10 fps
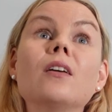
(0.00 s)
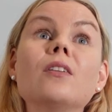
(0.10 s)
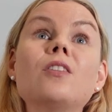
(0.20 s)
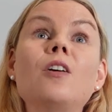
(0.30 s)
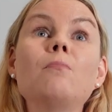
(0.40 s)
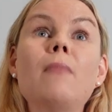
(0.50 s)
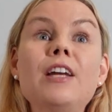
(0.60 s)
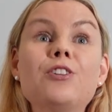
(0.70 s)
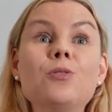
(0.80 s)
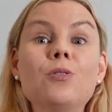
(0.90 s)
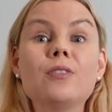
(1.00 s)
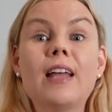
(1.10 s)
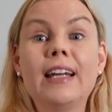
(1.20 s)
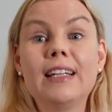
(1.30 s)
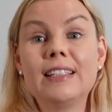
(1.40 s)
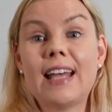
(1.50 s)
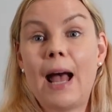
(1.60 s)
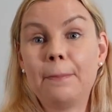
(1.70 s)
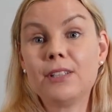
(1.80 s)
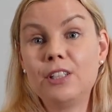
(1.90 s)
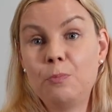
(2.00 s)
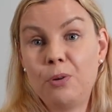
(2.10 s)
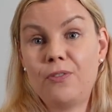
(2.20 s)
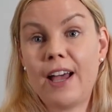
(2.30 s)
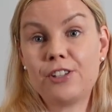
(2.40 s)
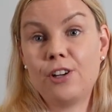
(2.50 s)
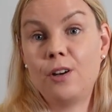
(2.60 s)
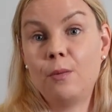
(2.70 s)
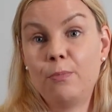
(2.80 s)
So make sure that it is absolute perfection